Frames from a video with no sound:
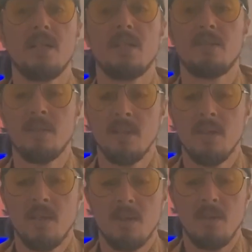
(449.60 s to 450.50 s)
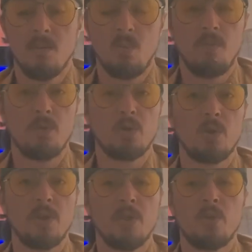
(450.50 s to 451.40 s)
like, we'll for sure
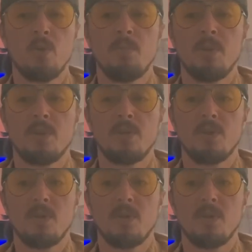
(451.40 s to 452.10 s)
need you, but